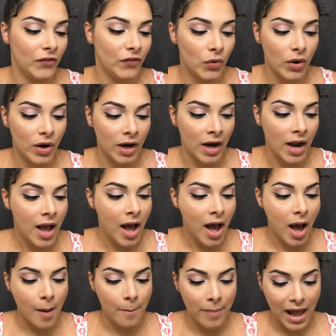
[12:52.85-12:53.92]
for
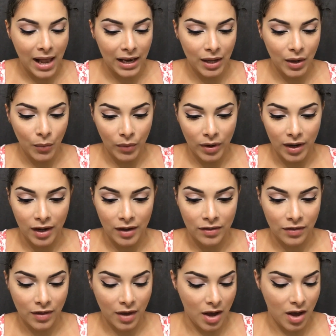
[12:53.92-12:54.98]
a palette
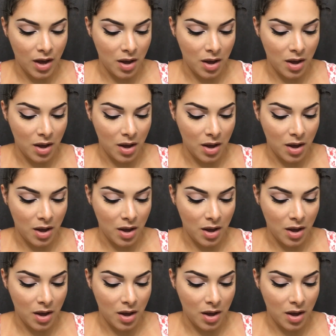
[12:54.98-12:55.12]
with